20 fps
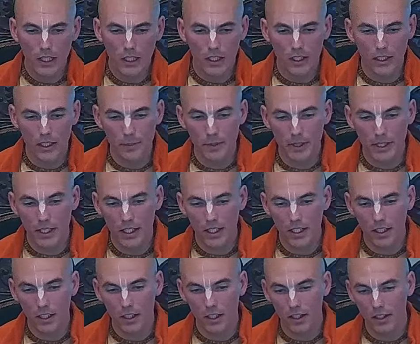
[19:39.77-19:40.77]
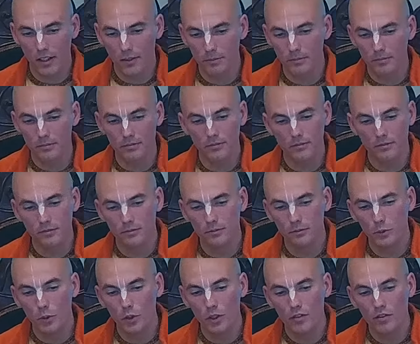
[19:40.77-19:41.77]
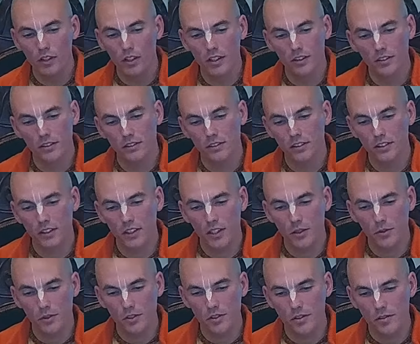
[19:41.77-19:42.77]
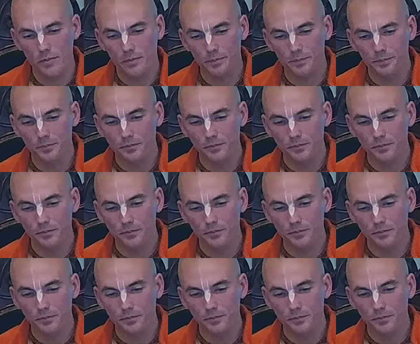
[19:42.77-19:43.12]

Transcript: And in the beginning, Uddhava, he was